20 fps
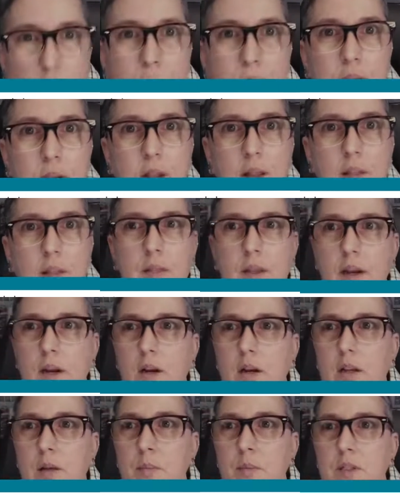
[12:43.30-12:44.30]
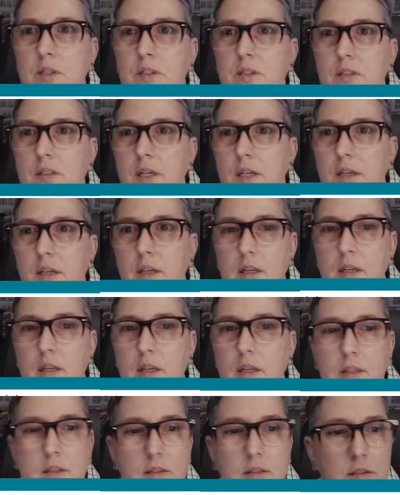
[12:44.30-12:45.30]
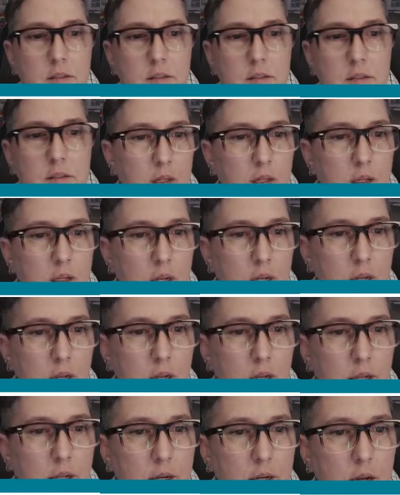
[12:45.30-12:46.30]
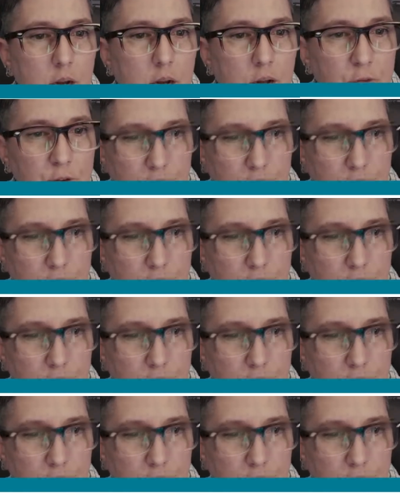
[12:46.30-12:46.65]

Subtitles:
it in there. Give me a second. And off it